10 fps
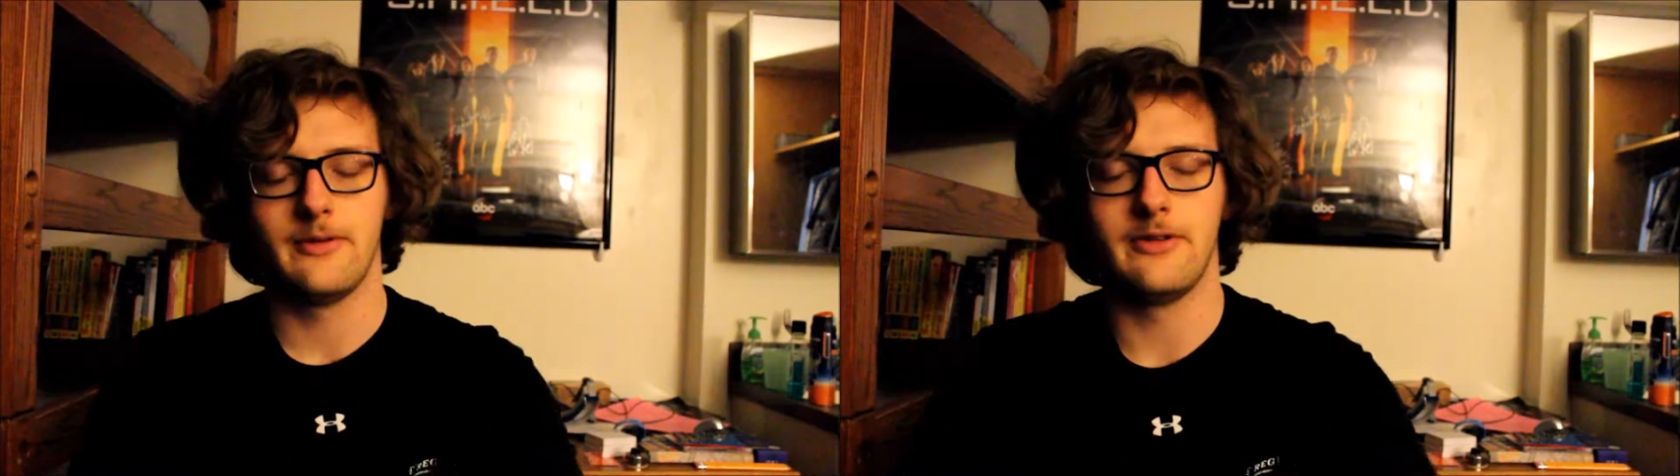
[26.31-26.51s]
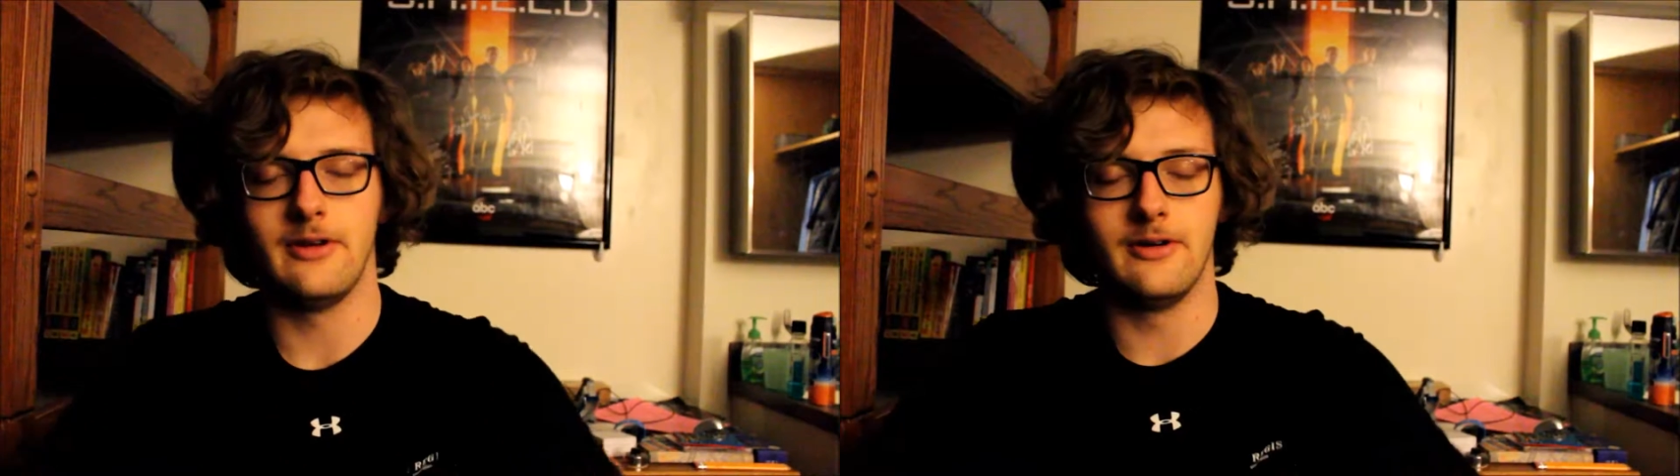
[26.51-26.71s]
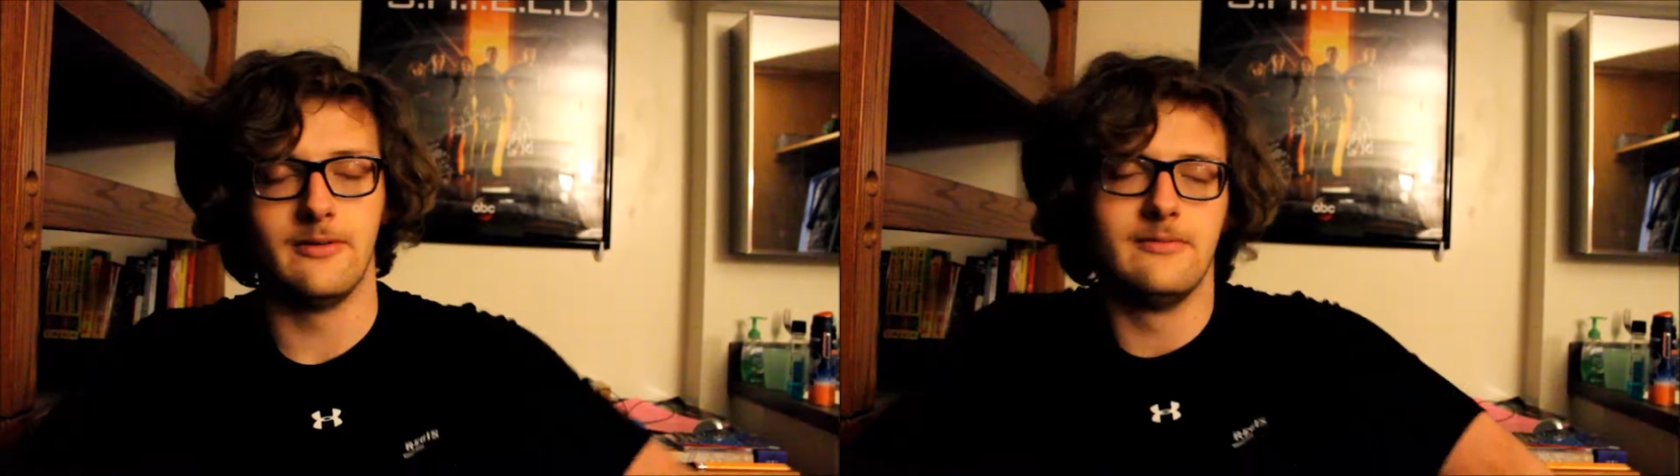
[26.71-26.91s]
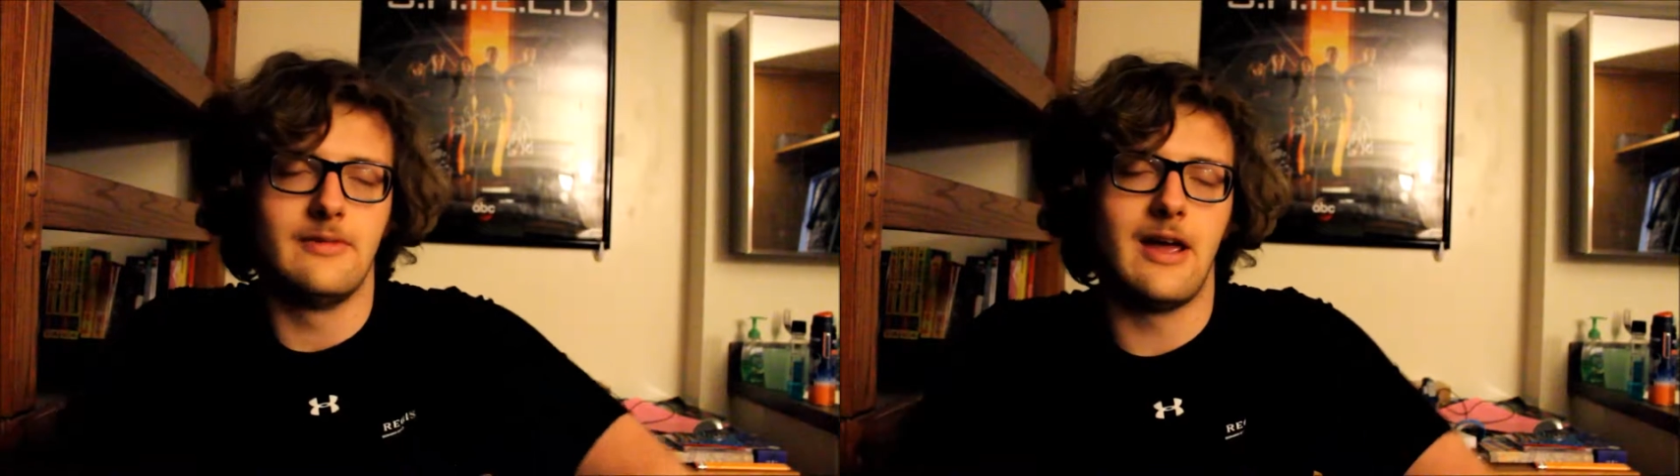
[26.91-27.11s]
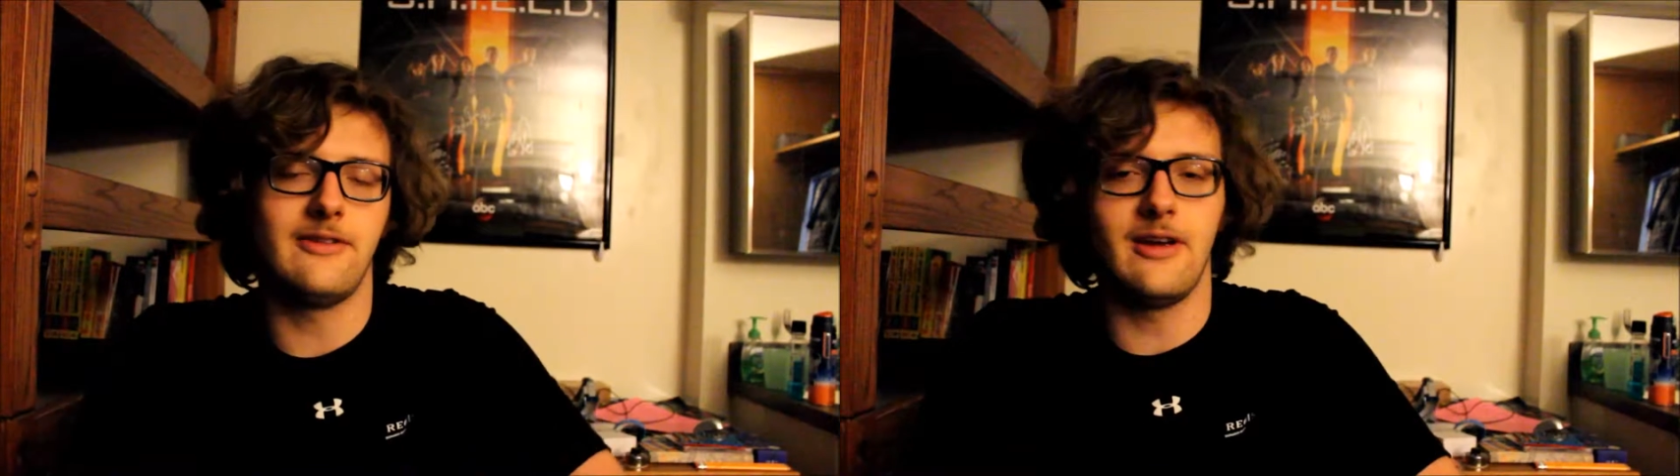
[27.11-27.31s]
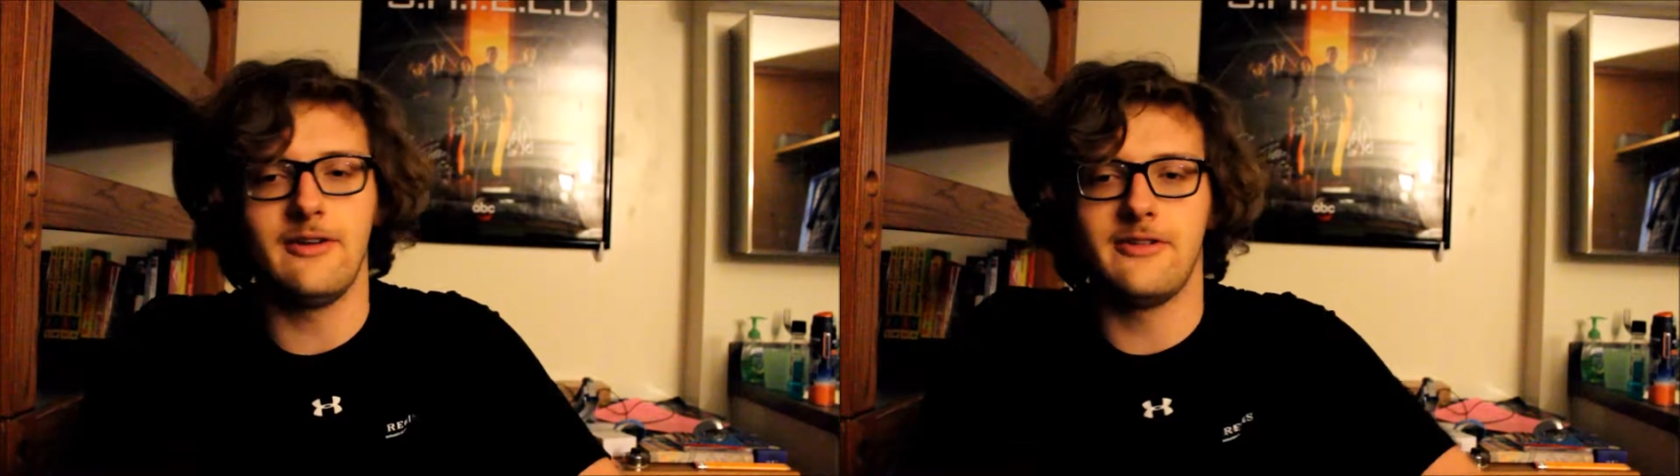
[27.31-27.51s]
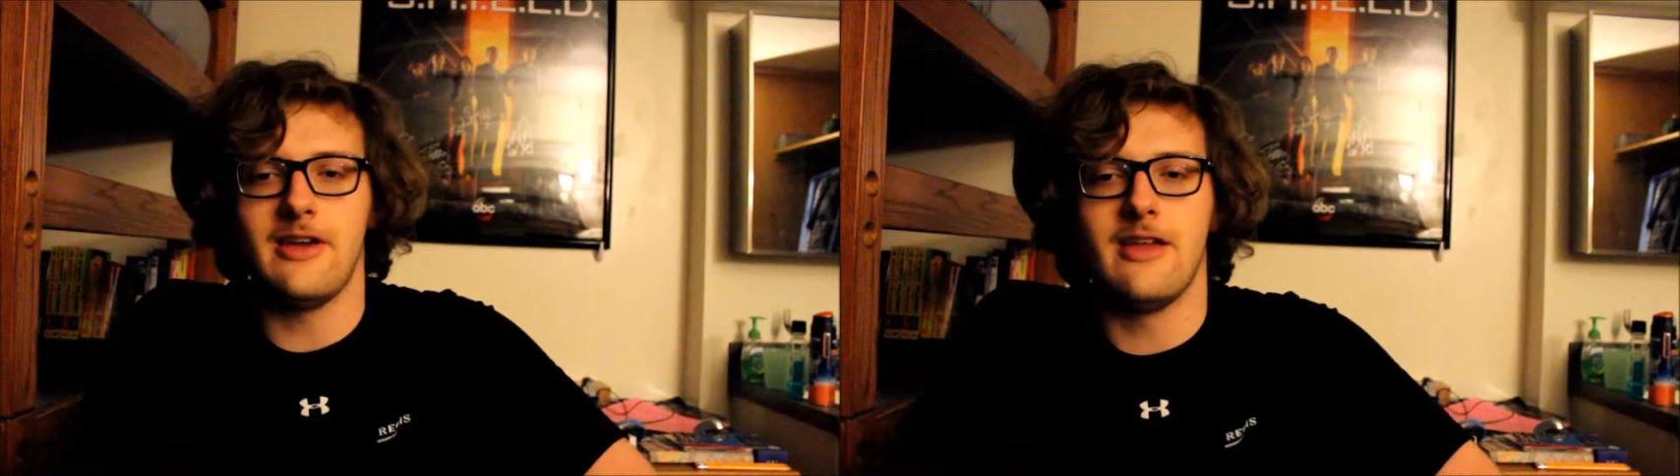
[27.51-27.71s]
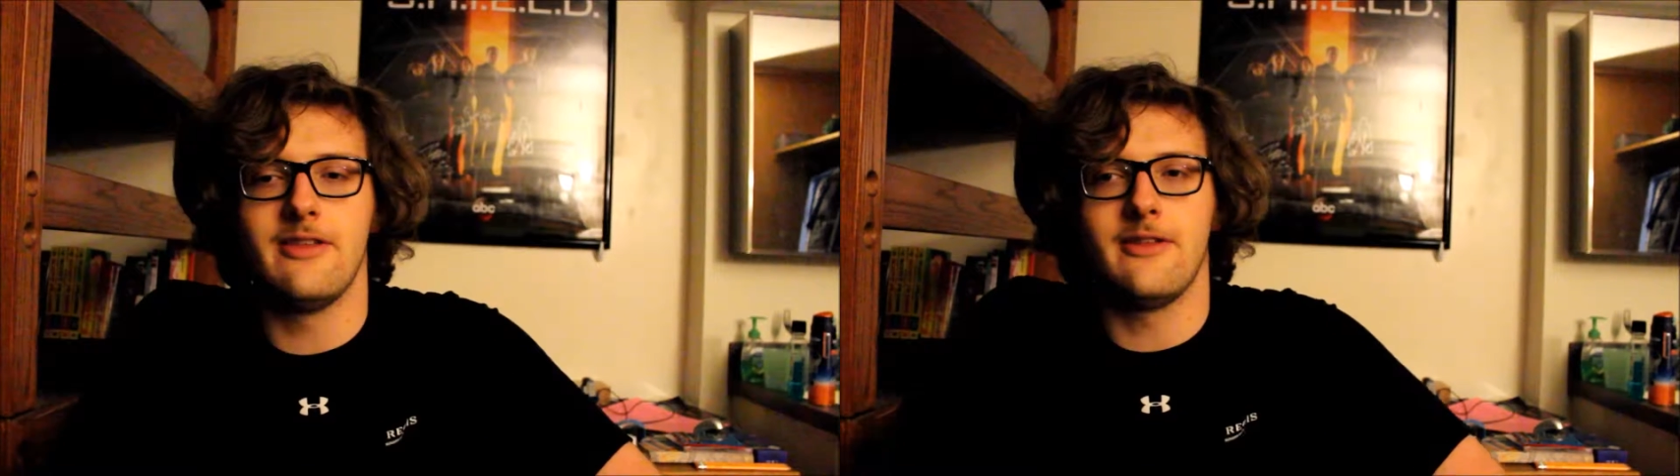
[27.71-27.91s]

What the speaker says: So, as I understand it,